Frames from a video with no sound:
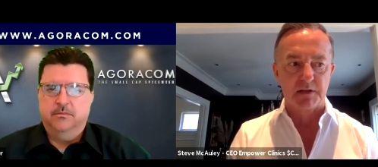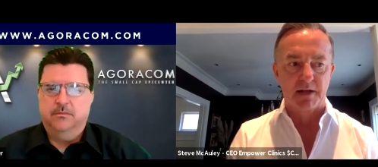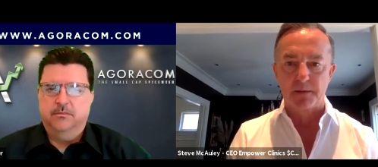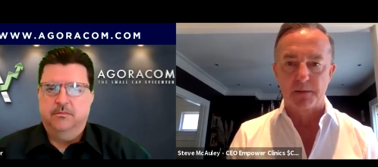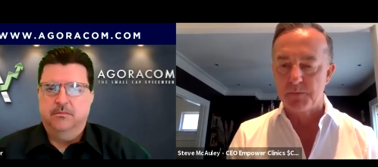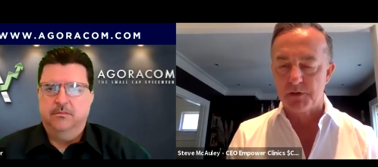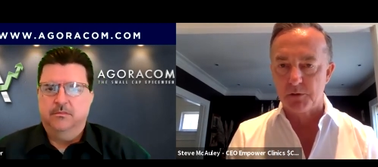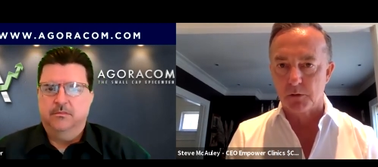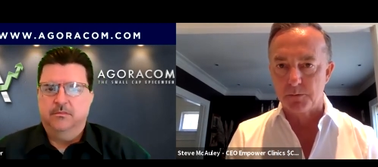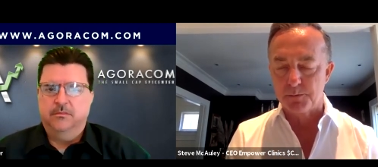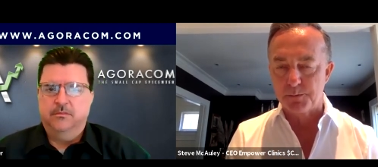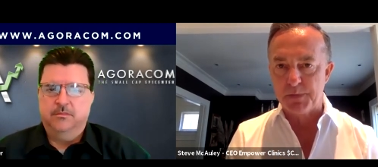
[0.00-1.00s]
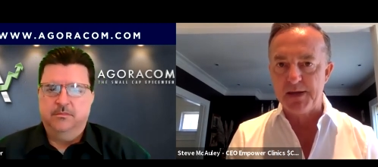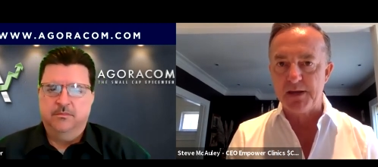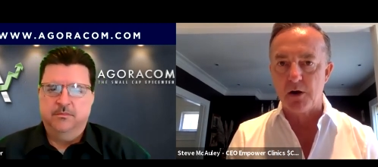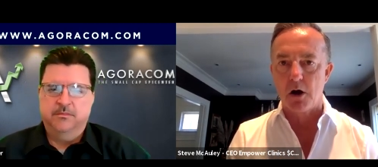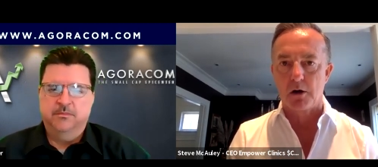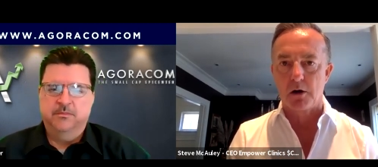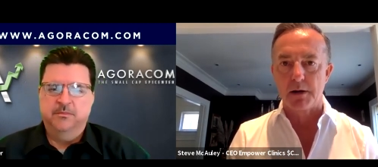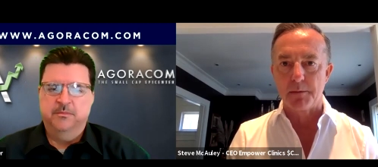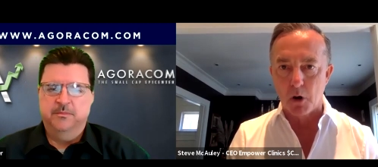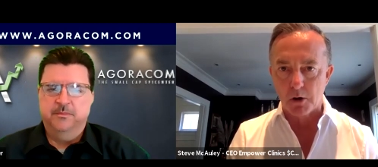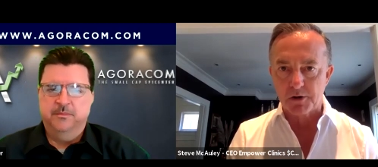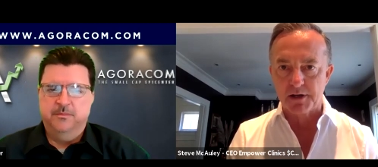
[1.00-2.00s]
Speaker 1: like, you know, P R and
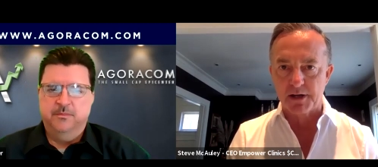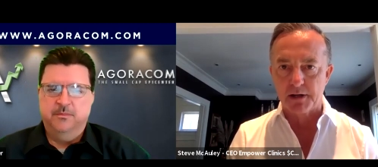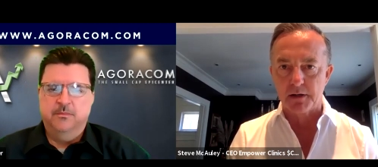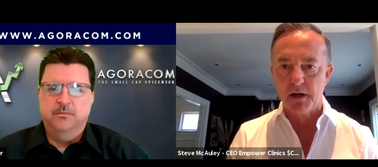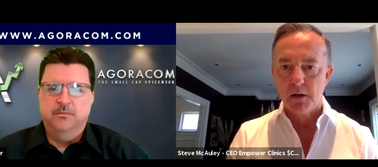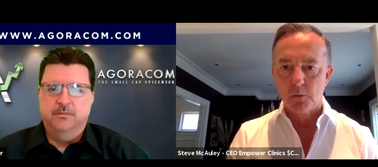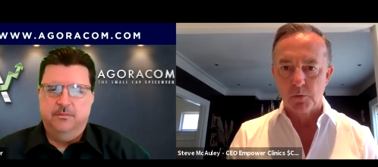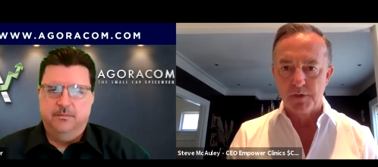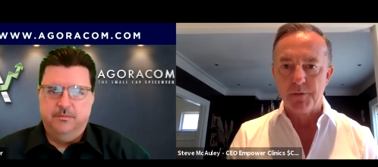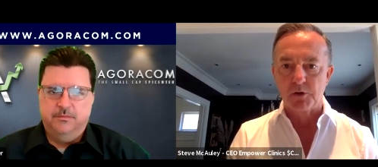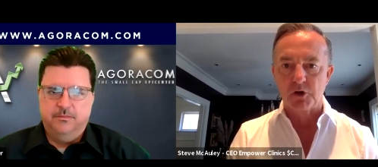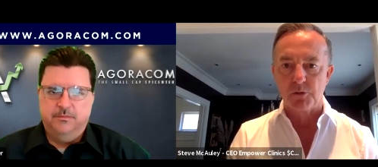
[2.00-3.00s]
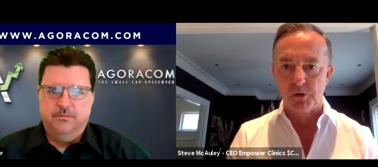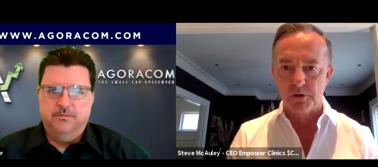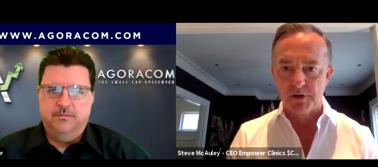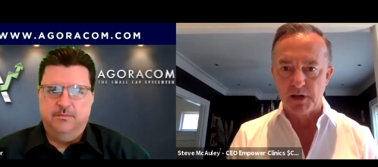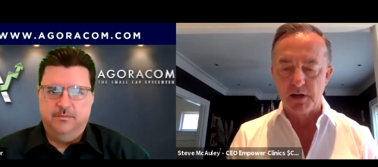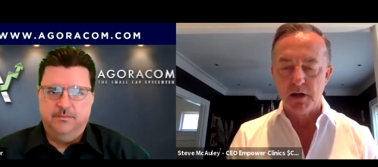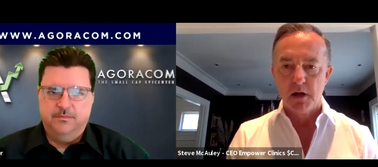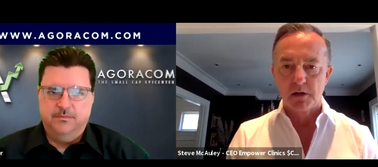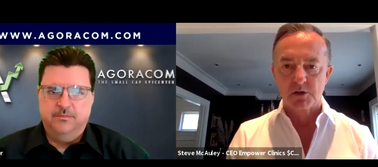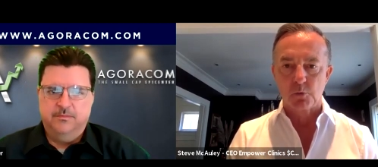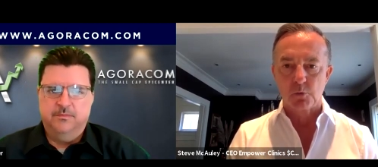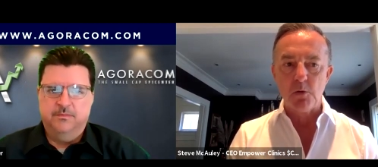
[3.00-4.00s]
marketing within the community,
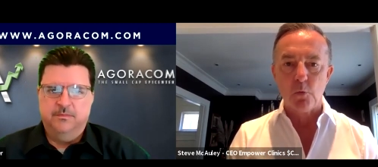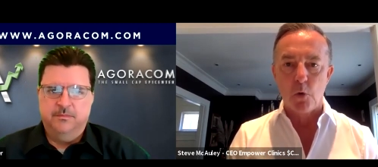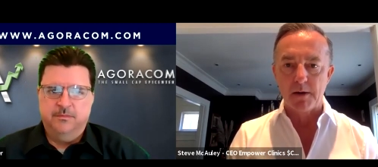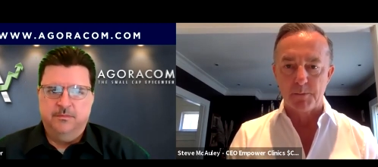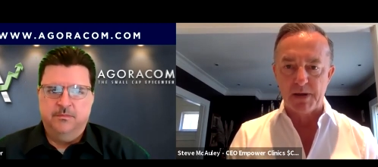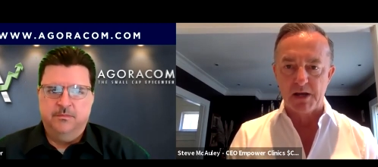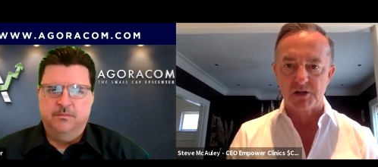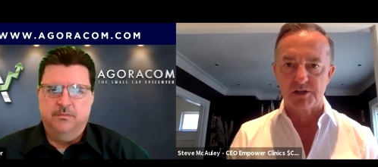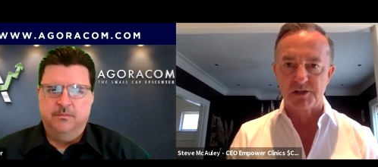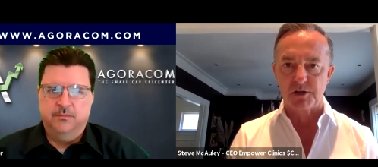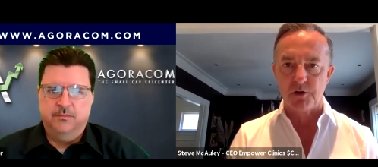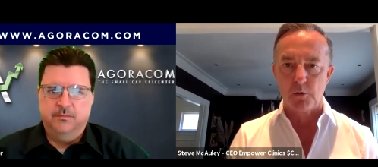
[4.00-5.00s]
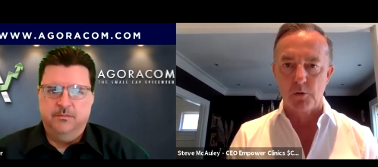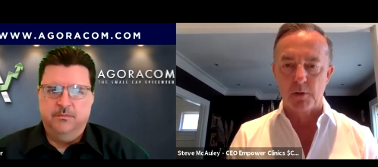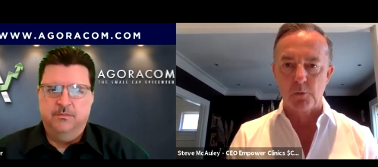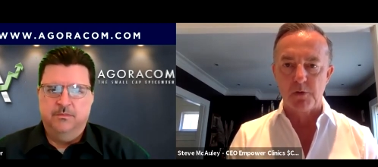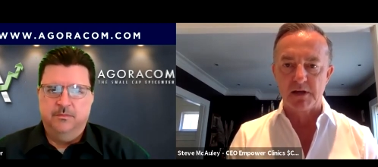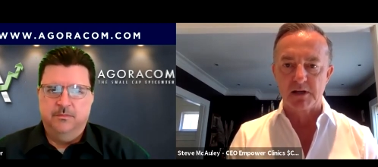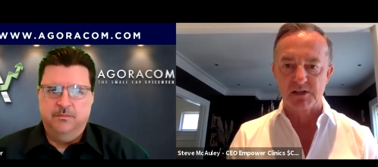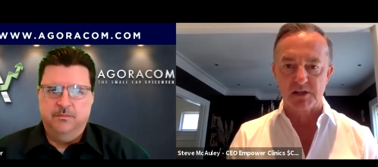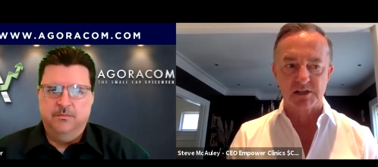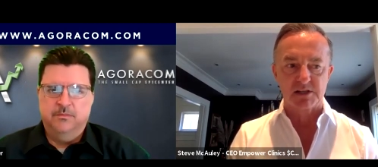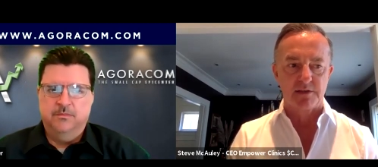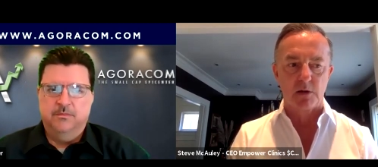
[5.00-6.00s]
because we want patients to know that we
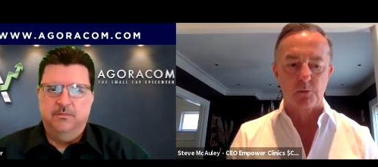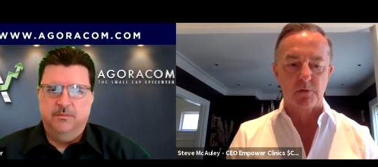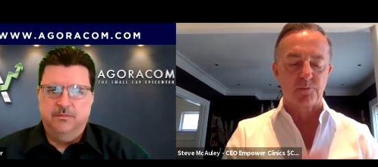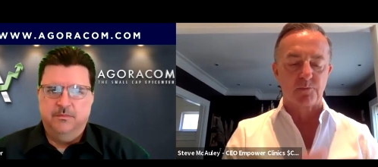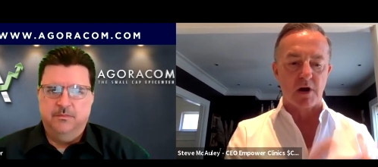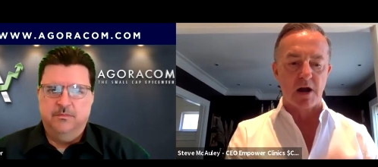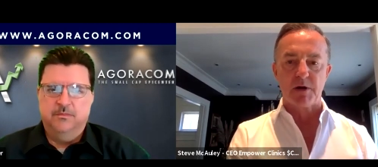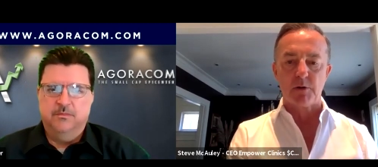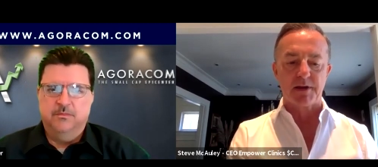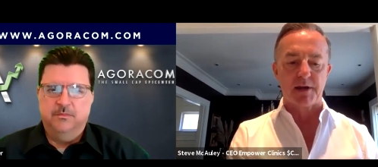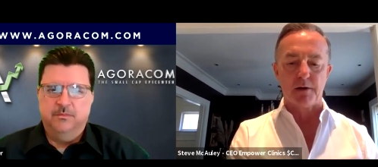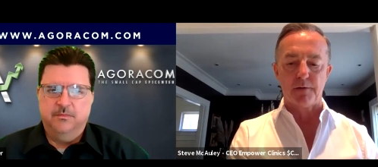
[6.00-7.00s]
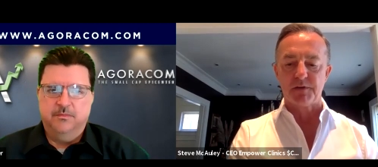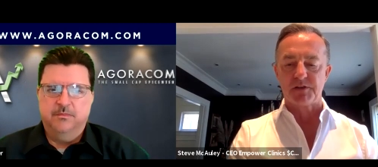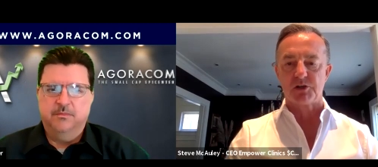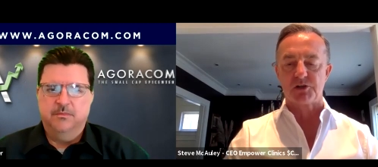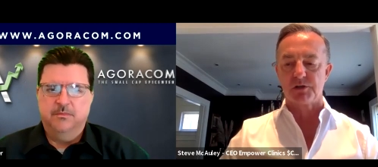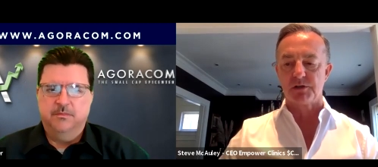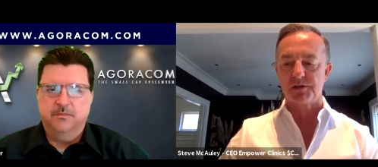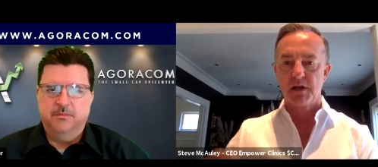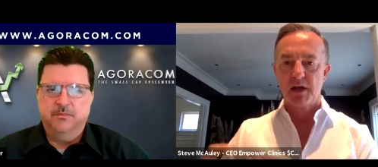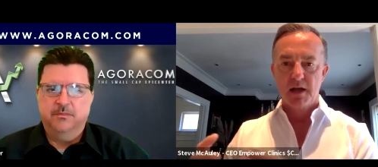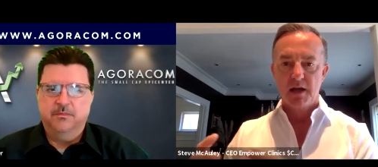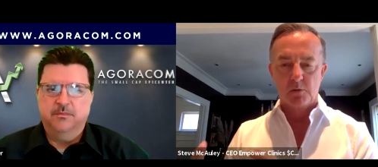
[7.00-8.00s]
exist and that we have primary care physicians,
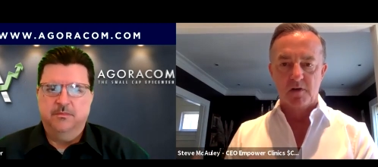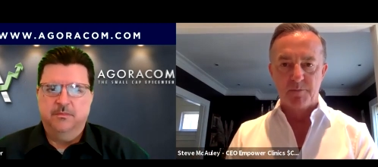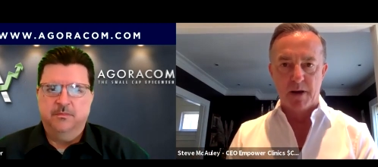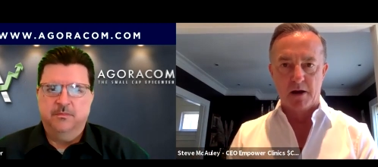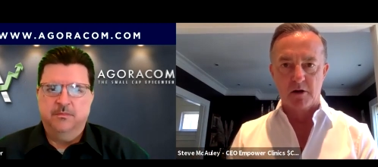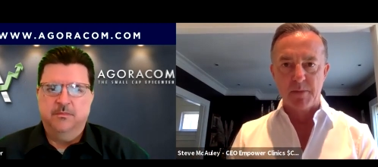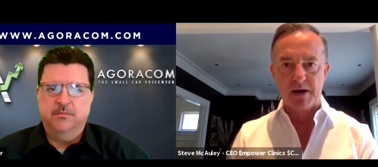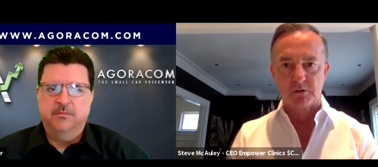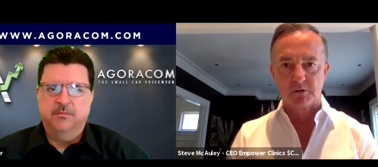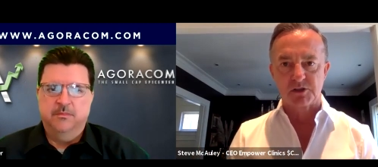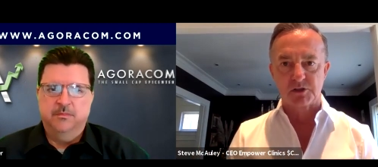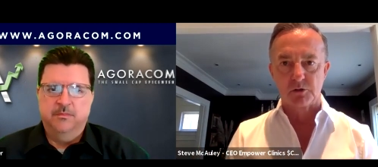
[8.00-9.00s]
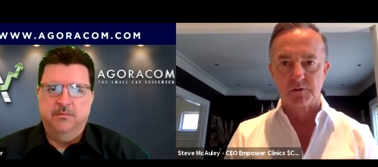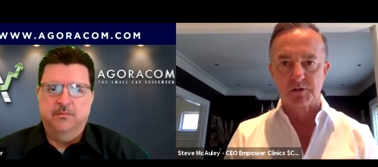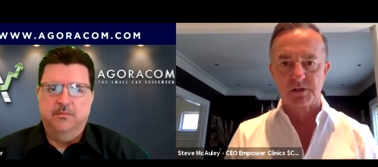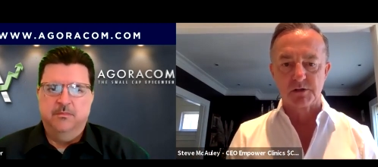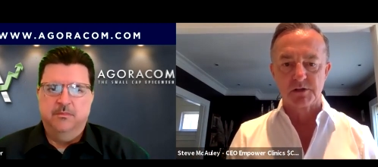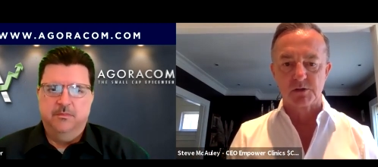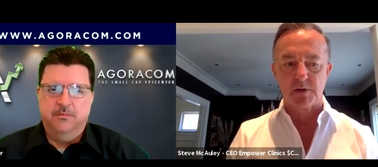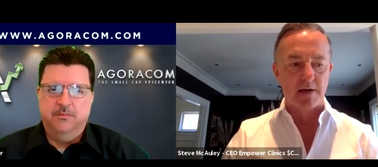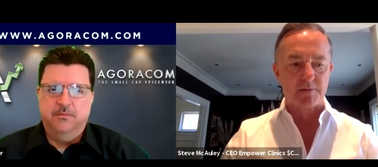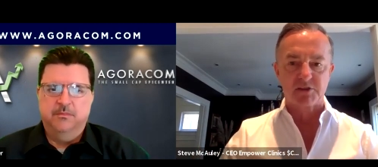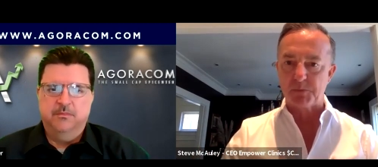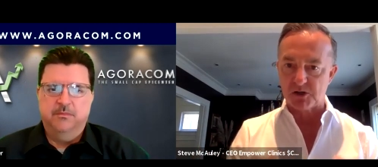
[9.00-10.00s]
we have paramedical services, we
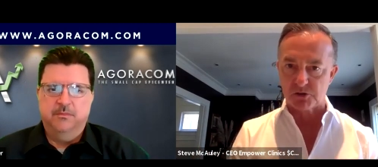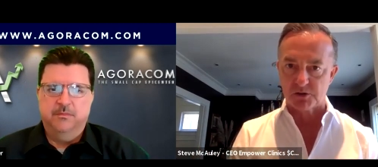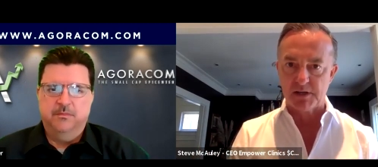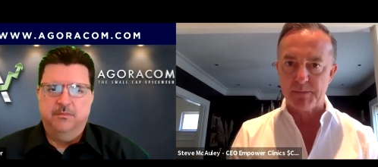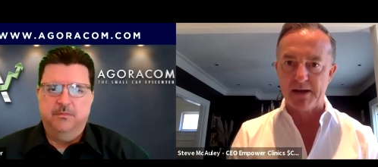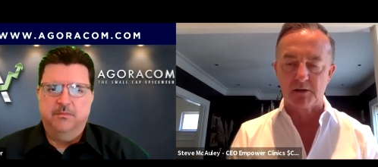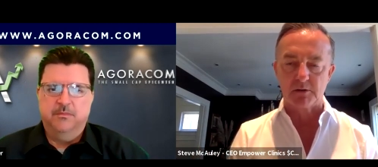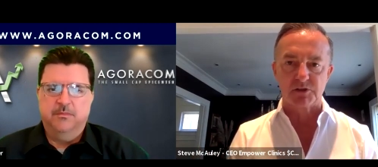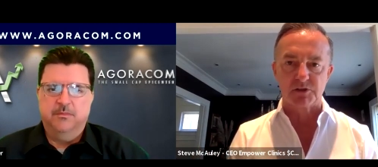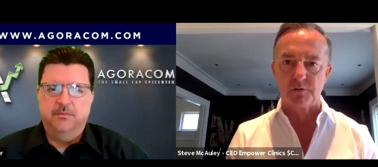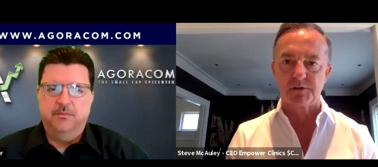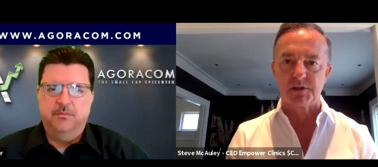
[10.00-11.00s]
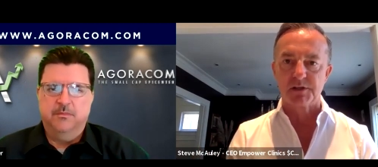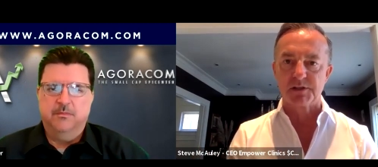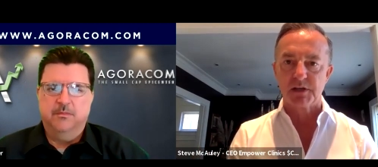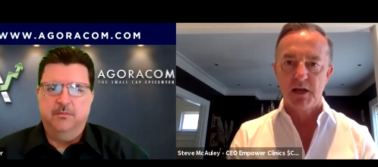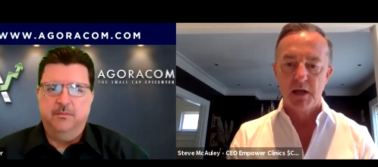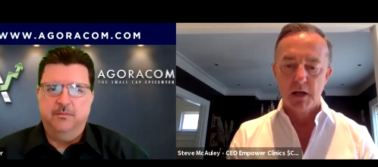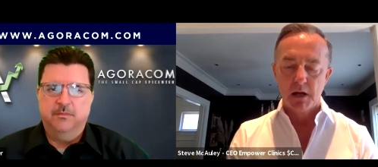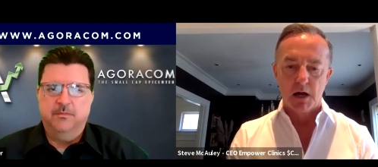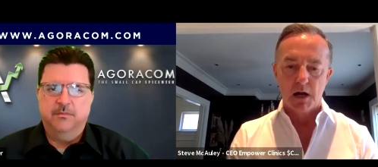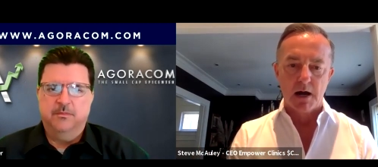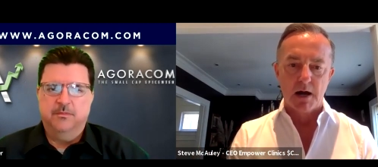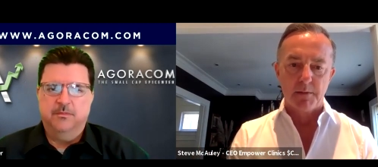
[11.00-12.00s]
have specialty medical services
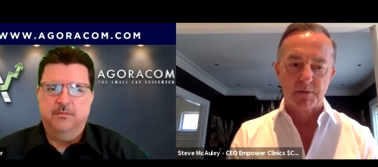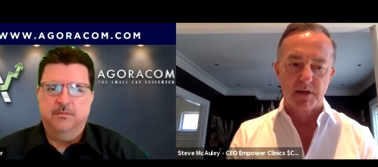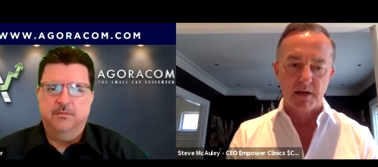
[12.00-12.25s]
Um,